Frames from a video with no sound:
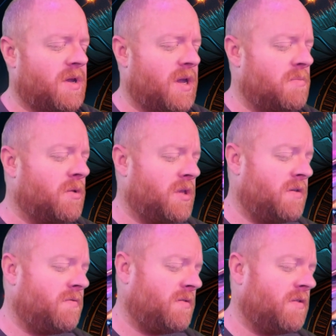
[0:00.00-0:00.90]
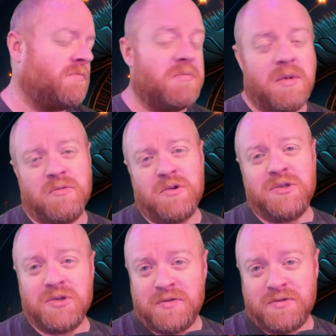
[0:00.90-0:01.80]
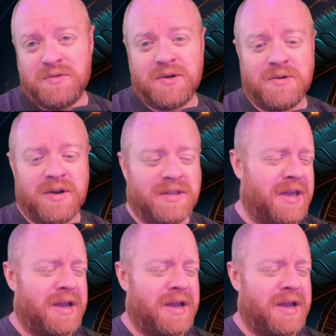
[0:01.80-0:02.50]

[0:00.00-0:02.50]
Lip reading: I believe, if memory serves me correctly.